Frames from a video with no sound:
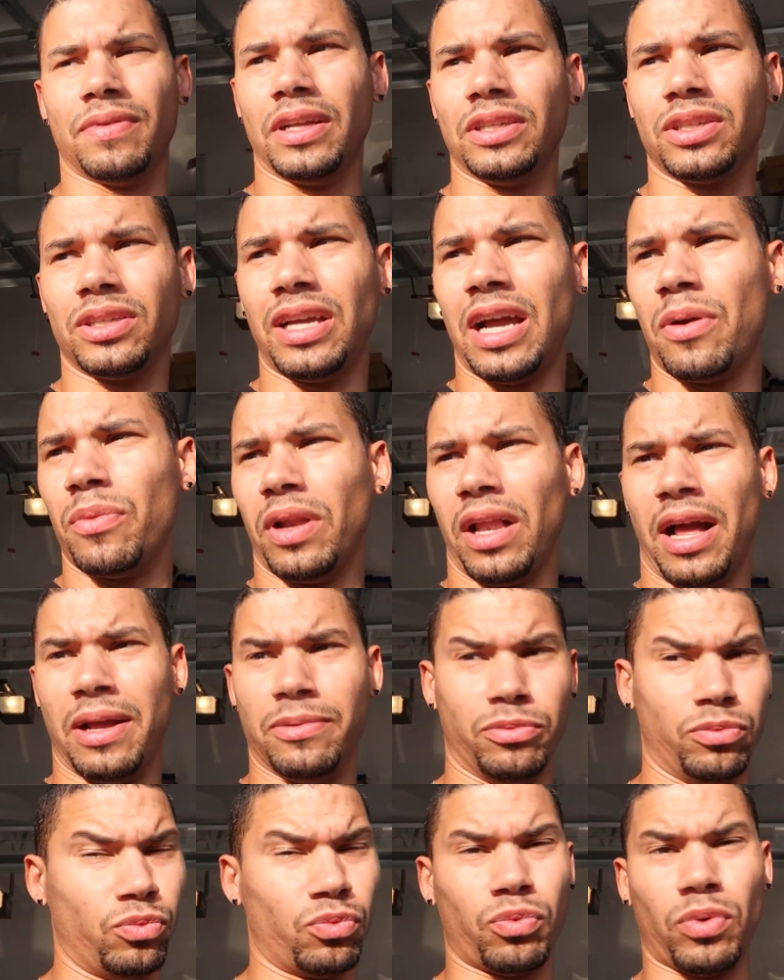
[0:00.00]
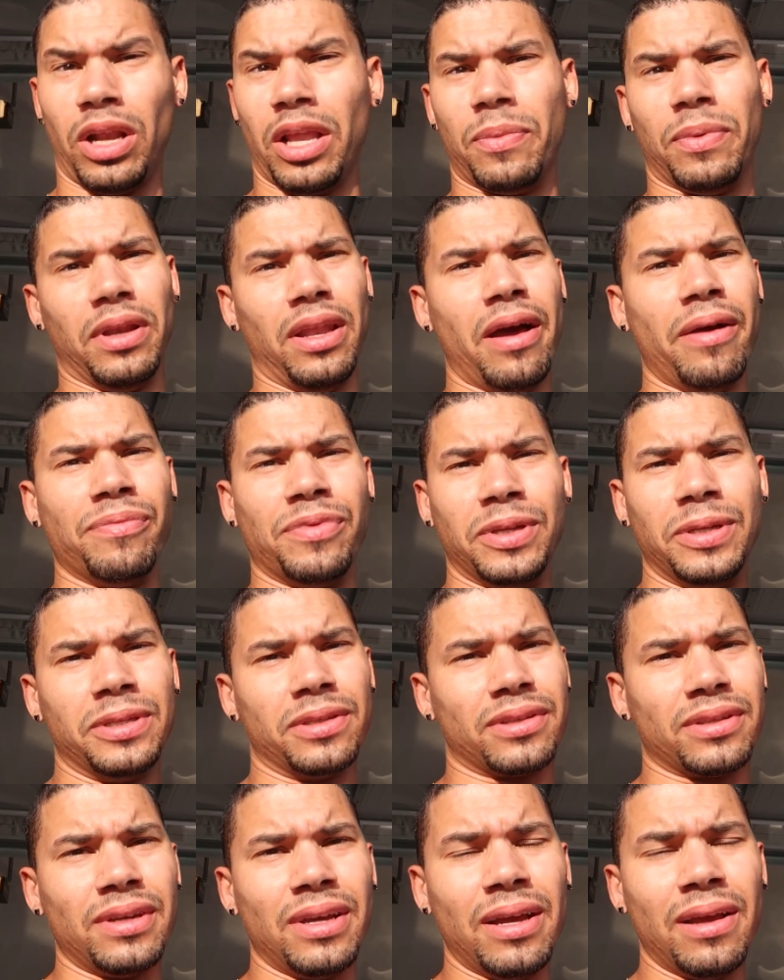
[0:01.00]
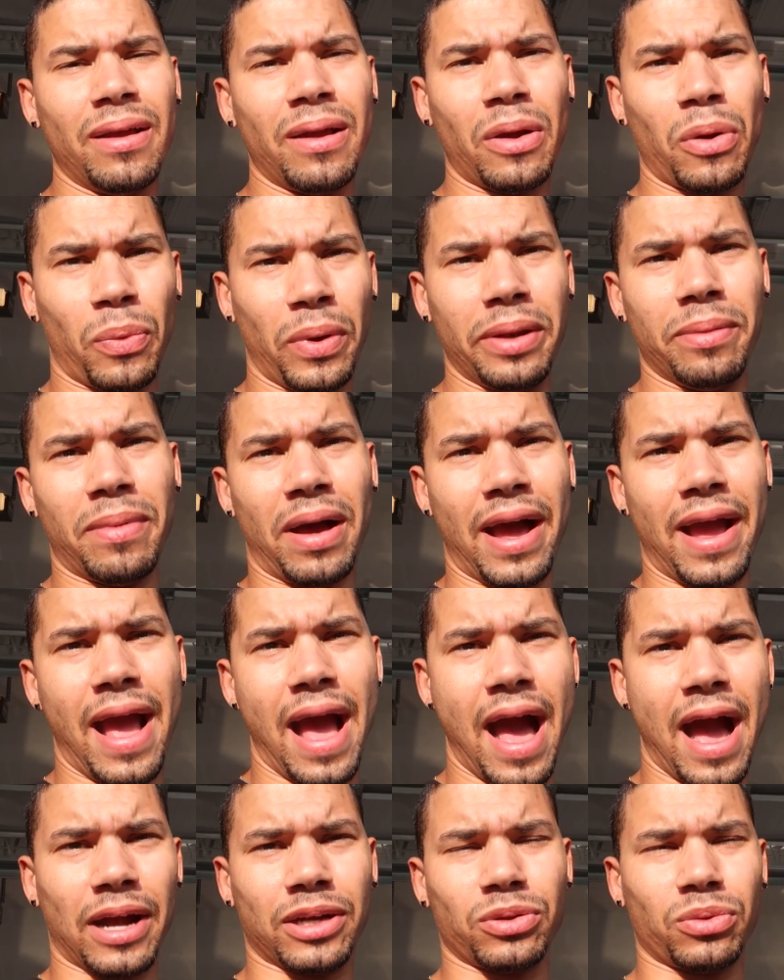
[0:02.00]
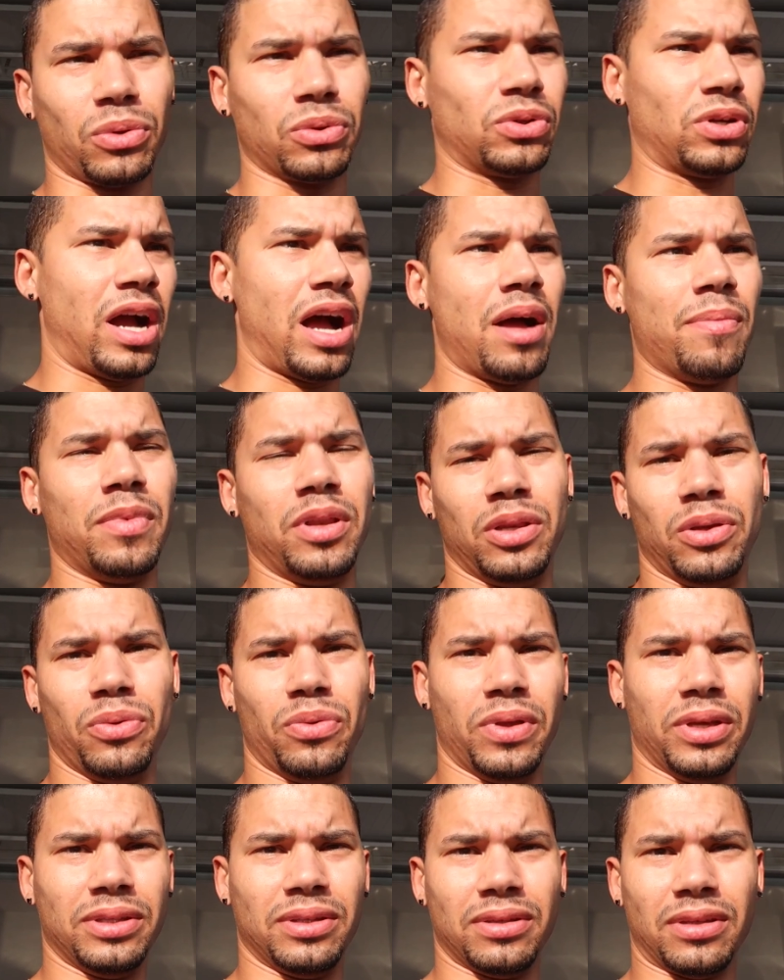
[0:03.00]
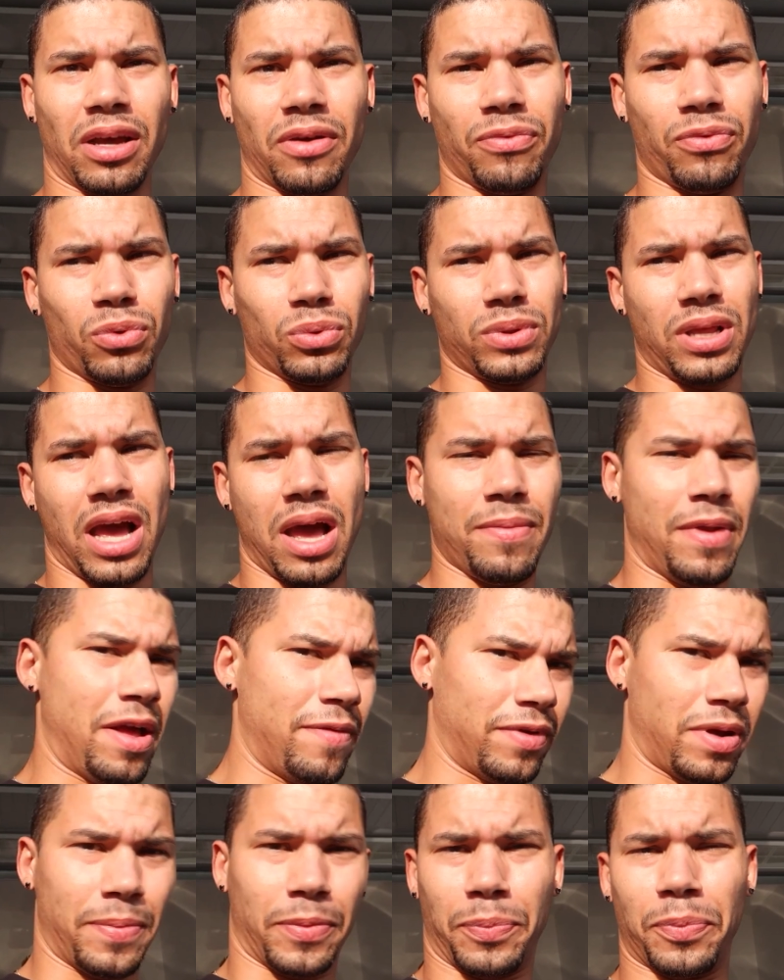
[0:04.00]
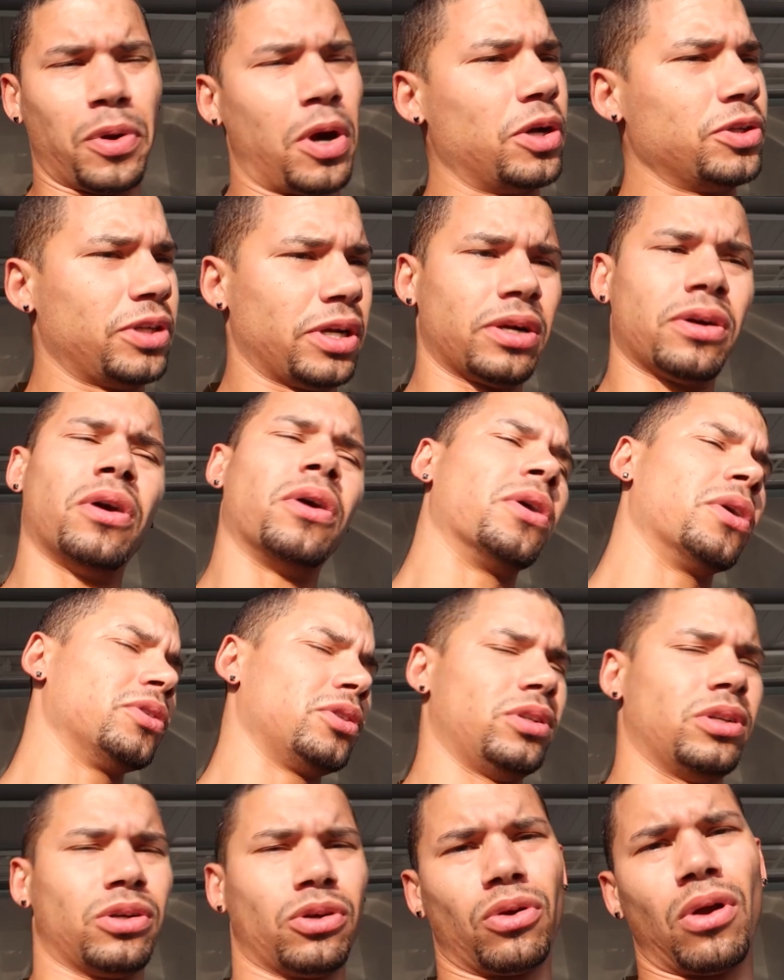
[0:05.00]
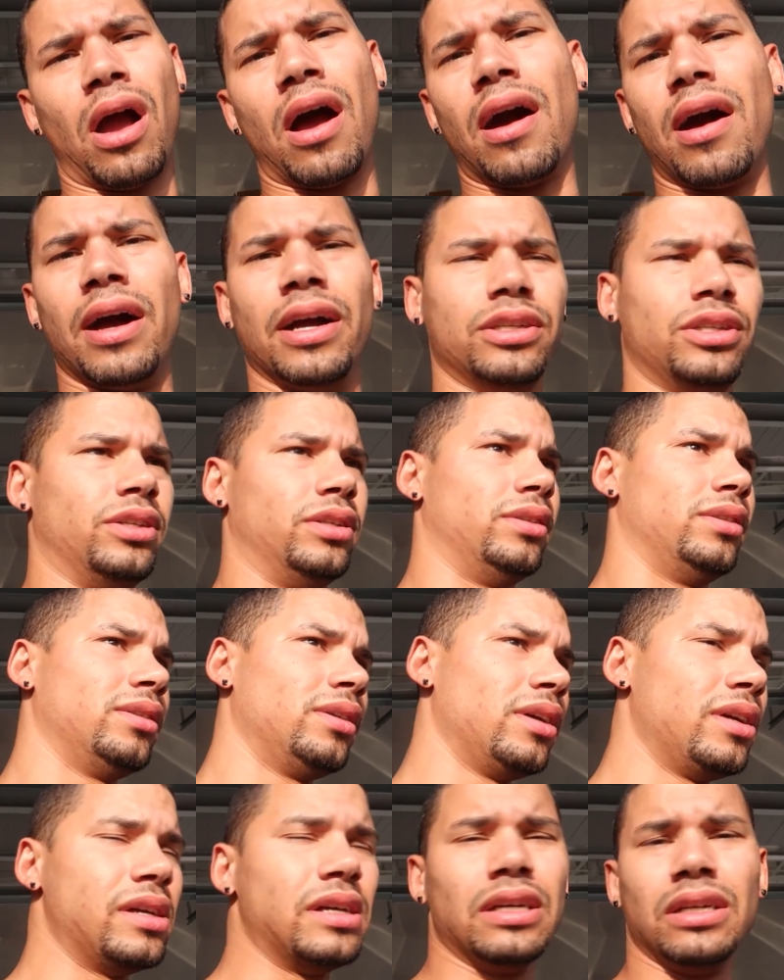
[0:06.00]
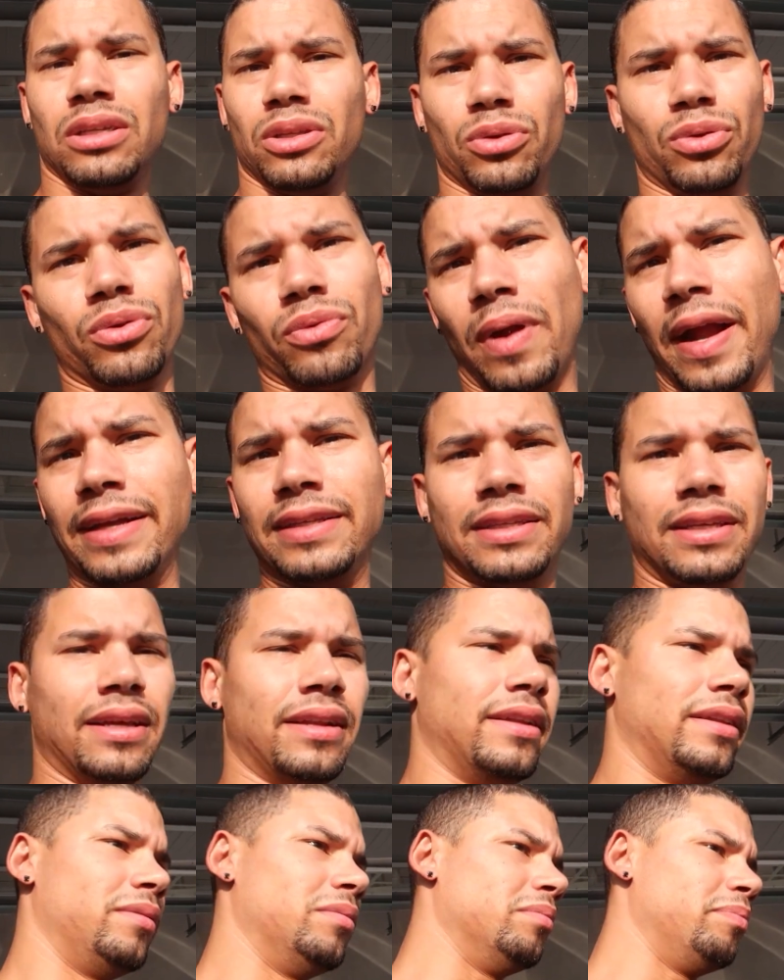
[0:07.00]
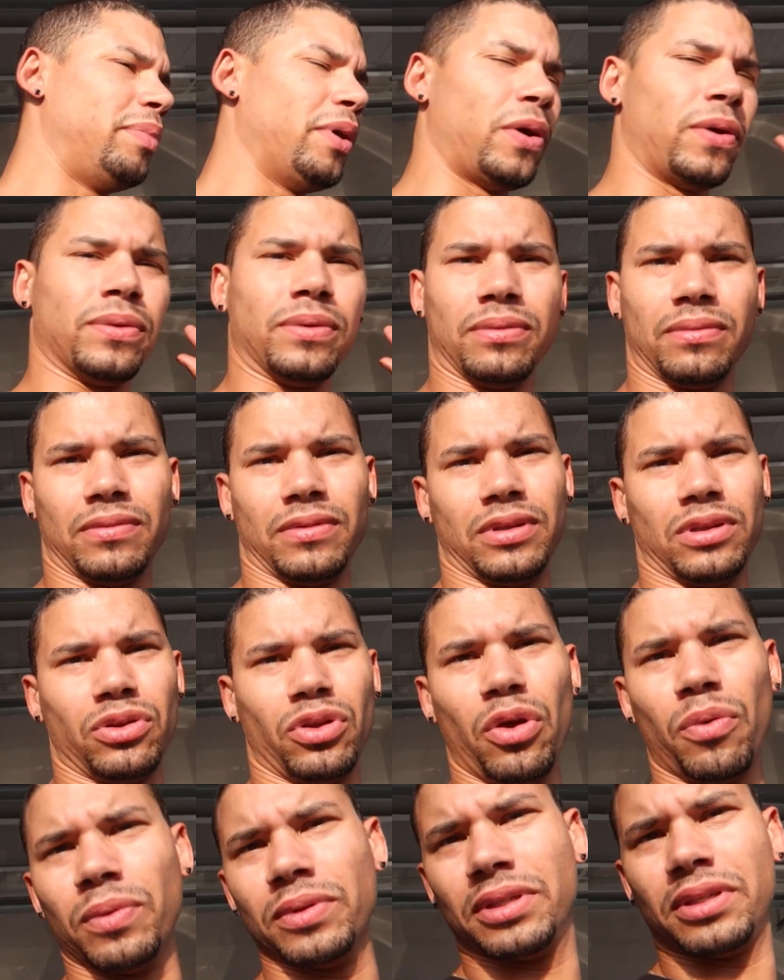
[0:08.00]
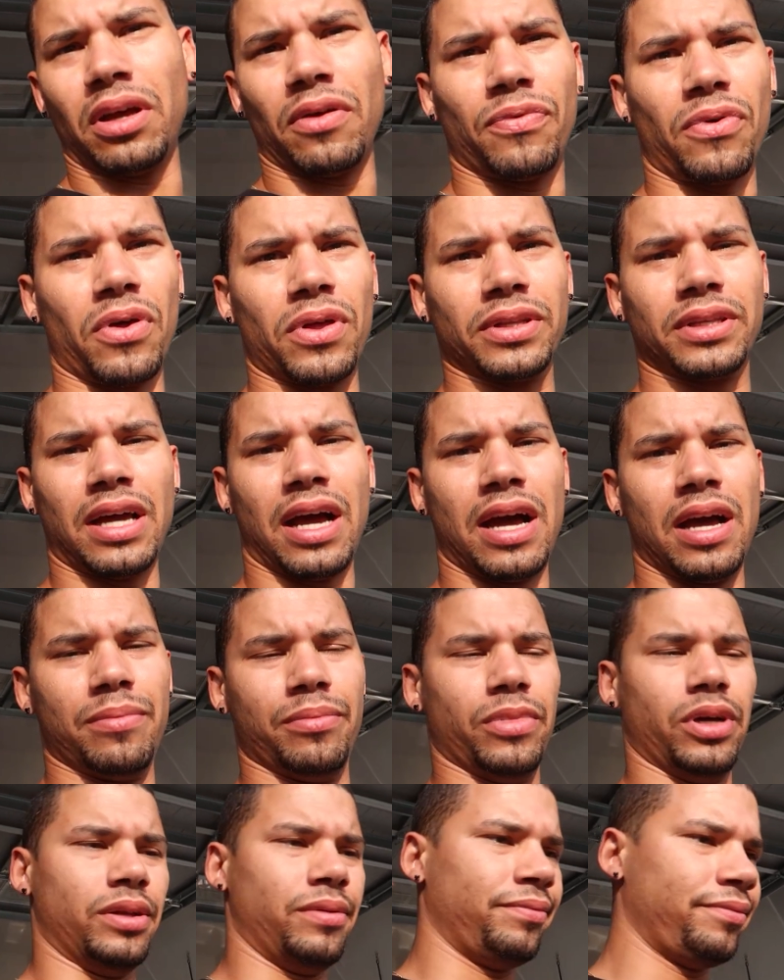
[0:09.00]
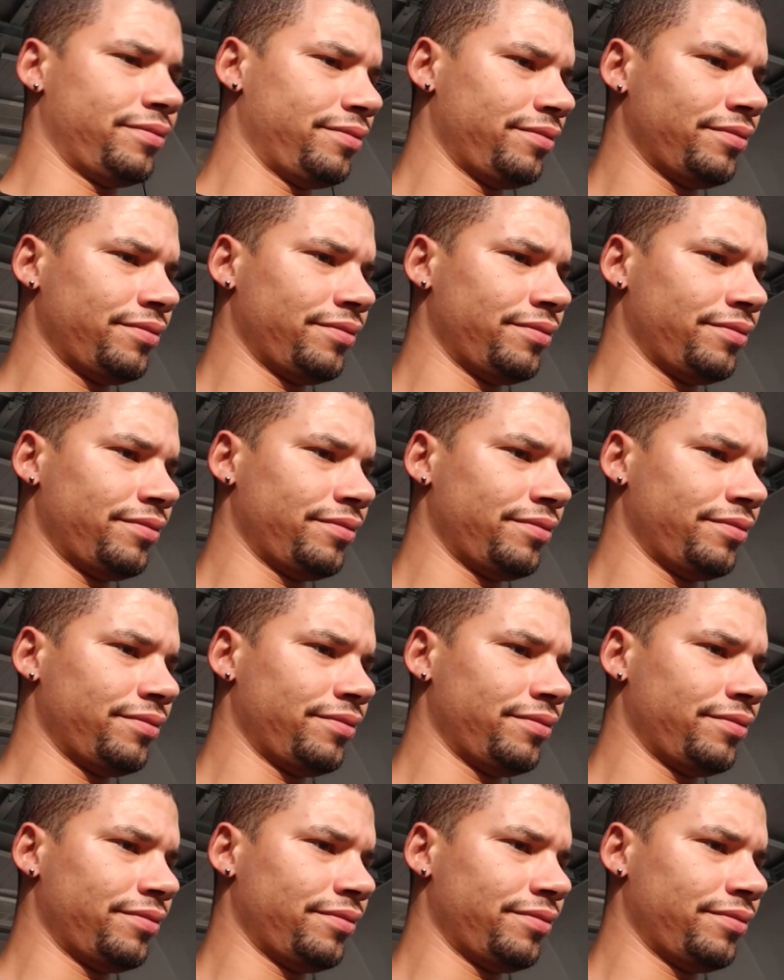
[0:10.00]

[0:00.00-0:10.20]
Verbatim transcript: eventually. I will. I really would love to just quit my actual job and do this stuff full time and have a couple project cars in the garage and doing racing and building and doing stuff all the time, but